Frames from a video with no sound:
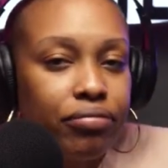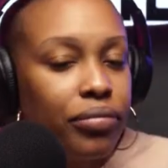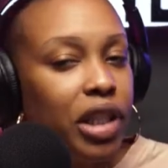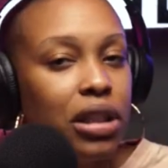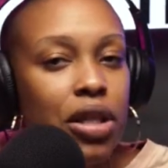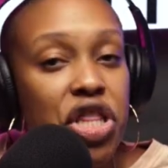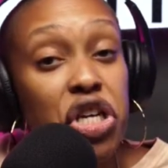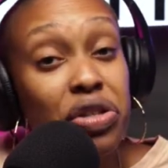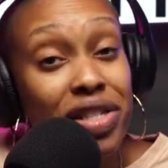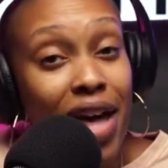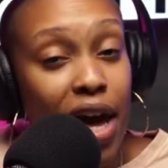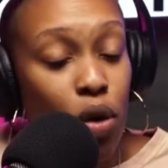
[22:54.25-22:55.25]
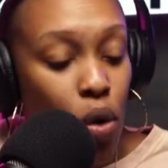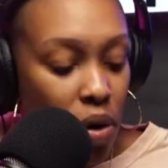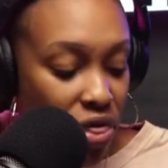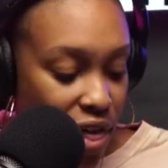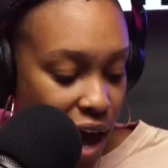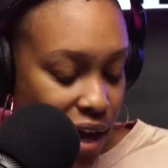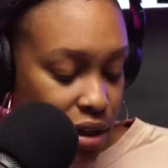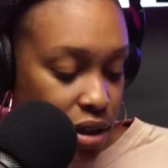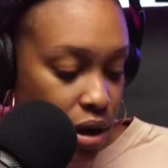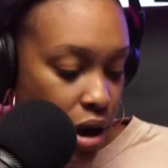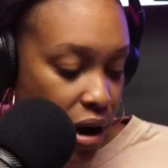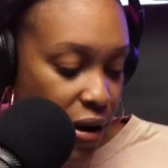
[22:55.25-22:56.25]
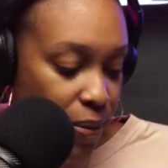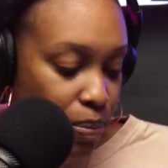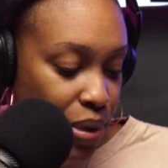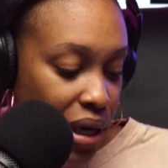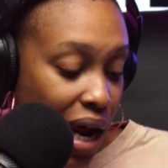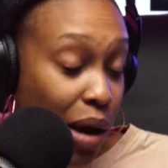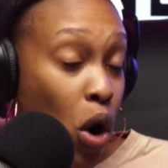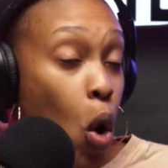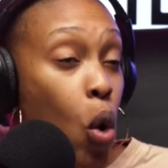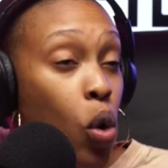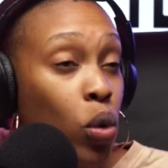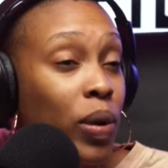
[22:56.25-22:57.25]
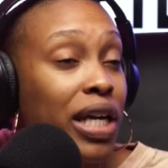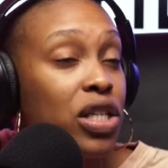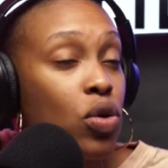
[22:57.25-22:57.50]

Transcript: there's that on that. But I always